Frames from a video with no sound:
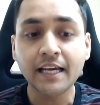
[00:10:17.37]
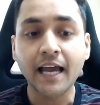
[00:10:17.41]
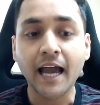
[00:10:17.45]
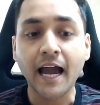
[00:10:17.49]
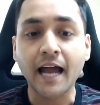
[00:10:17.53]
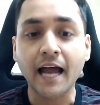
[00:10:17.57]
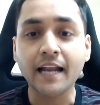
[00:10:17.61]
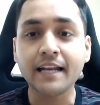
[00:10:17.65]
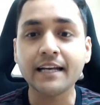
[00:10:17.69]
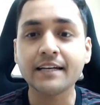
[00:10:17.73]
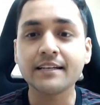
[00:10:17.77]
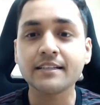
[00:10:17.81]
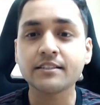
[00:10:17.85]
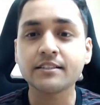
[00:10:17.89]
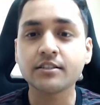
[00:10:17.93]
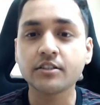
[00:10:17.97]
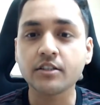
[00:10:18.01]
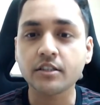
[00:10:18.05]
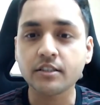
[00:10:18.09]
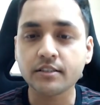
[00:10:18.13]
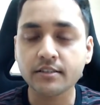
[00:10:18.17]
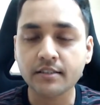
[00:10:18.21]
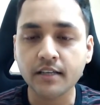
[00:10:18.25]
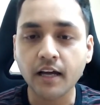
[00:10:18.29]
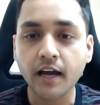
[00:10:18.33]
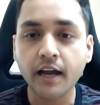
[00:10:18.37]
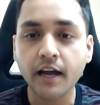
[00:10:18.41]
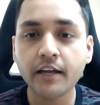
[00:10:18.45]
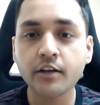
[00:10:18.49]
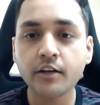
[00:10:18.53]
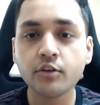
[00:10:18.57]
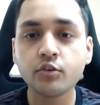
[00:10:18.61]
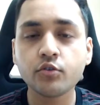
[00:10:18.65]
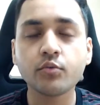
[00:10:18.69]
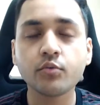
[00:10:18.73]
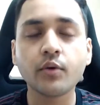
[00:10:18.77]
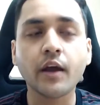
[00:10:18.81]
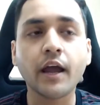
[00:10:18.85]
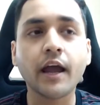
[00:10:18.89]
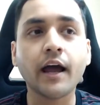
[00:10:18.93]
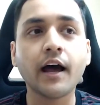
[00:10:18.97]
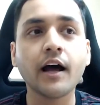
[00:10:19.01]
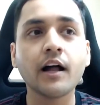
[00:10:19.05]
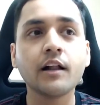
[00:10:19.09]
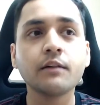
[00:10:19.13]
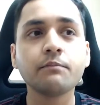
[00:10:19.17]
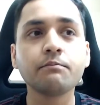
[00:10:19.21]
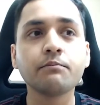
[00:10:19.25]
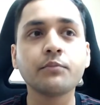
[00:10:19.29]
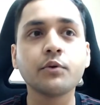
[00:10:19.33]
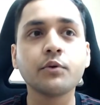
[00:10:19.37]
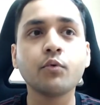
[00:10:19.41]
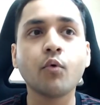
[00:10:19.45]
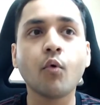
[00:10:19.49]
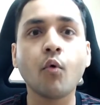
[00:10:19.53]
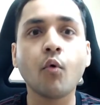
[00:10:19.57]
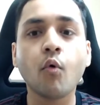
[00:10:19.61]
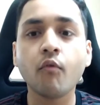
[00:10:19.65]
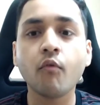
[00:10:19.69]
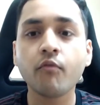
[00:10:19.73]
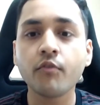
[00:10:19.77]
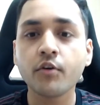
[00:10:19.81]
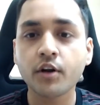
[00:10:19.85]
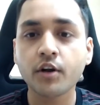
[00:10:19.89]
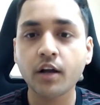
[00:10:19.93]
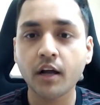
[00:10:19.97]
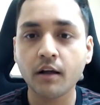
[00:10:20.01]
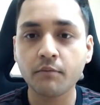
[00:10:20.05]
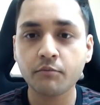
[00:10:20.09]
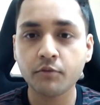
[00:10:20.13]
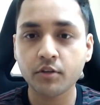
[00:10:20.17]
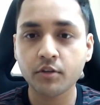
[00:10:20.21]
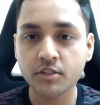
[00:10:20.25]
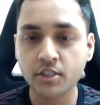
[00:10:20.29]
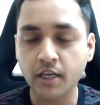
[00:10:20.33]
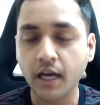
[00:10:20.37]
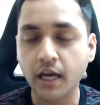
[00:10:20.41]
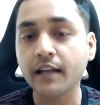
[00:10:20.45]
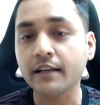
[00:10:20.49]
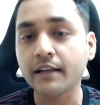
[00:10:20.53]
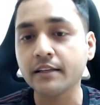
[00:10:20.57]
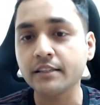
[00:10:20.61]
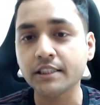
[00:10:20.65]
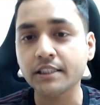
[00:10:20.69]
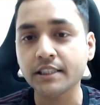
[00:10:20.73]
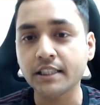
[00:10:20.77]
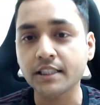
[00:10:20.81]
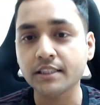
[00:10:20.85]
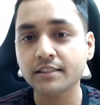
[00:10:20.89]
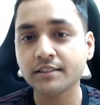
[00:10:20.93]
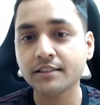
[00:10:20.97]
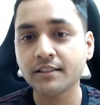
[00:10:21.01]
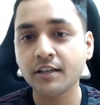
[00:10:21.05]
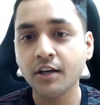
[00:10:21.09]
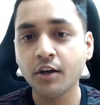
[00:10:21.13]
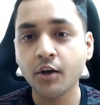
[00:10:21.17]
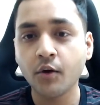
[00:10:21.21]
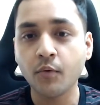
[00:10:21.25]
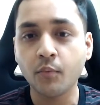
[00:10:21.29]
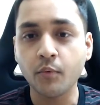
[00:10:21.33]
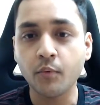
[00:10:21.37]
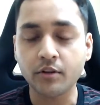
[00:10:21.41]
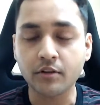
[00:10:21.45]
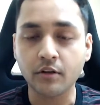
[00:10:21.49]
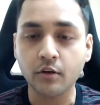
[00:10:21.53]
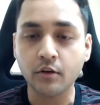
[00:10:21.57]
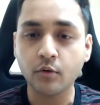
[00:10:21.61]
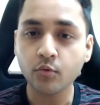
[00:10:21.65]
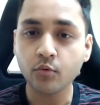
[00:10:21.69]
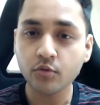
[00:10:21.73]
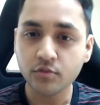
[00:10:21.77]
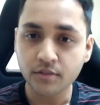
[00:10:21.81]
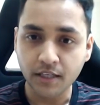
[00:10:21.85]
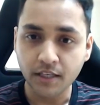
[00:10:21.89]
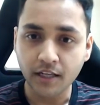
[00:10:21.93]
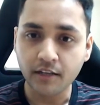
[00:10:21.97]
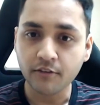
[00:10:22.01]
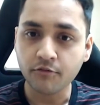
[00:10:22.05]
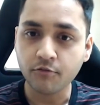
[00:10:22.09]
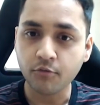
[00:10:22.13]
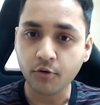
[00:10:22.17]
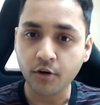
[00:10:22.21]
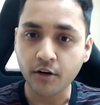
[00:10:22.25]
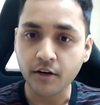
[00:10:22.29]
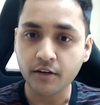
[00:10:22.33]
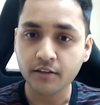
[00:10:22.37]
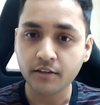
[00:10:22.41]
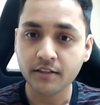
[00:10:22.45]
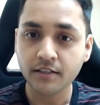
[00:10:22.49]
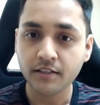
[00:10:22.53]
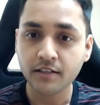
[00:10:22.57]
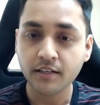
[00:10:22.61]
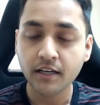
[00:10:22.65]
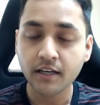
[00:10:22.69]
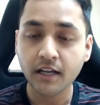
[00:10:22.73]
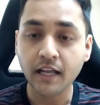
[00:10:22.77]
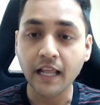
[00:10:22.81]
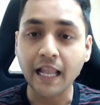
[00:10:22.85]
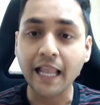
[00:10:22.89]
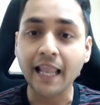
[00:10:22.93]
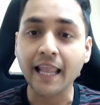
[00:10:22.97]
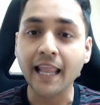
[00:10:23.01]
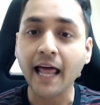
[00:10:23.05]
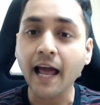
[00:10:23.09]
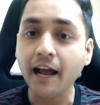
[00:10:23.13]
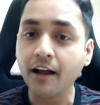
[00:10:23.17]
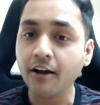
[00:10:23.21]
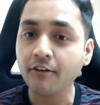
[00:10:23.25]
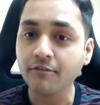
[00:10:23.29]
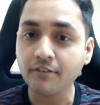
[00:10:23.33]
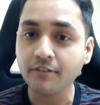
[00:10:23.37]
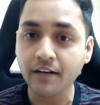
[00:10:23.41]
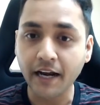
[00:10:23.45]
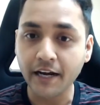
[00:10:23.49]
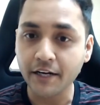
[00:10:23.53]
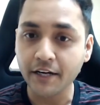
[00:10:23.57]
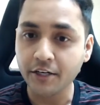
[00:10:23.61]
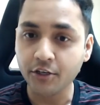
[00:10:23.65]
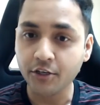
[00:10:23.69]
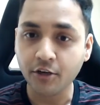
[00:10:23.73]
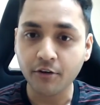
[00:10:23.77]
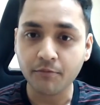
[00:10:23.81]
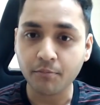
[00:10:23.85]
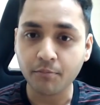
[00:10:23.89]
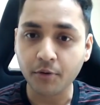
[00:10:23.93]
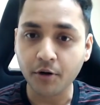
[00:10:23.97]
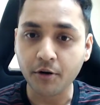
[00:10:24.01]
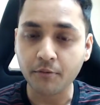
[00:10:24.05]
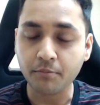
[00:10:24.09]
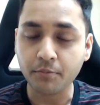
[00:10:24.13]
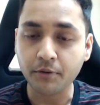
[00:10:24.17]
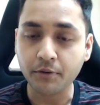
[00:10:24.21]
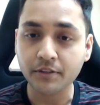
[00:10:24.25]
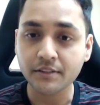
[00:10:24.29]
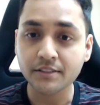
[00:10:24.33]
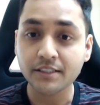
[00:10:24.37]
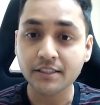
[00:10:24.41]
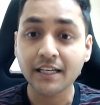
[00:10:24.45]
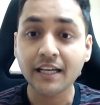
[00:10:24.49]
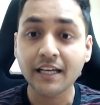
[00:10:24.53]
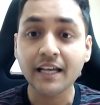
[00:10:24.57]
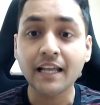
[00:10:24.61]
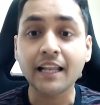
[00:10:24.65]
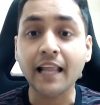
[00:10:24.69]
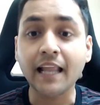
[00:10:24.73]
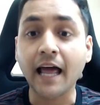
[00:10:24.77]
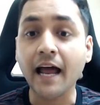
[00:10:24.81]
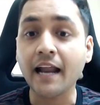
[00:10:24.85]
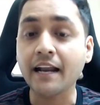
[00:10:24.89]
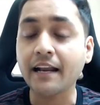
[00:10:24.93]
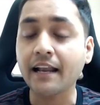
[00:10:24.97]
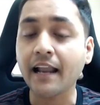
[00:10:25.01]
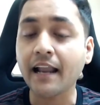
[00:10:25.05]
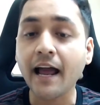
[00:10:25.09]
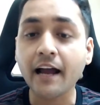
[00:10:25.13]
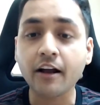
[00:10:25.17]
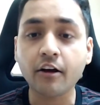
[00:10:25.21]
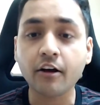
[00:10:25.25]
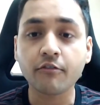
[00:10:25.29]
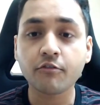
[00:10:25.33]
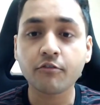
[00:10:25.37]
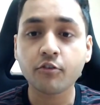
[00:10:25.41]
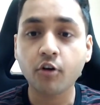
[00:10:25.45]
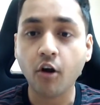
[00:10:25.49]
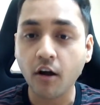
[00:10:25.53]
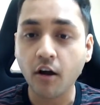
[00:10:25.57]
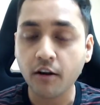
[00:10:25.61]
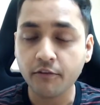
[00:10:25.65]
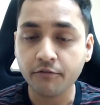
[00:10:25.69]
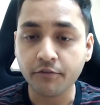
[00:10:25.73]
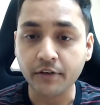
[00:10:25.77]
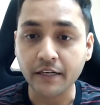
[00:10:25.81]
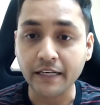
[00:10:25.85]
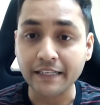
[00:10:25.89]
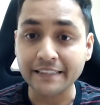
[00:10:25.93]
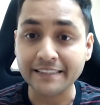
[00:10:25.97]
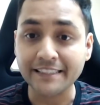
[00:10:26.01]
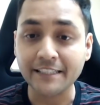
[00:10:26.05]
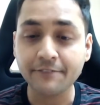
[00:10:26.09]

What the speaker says: And it is designed to help you overcome the challenges with low self-worth, lack of clarity of purpose, and lack of confidence.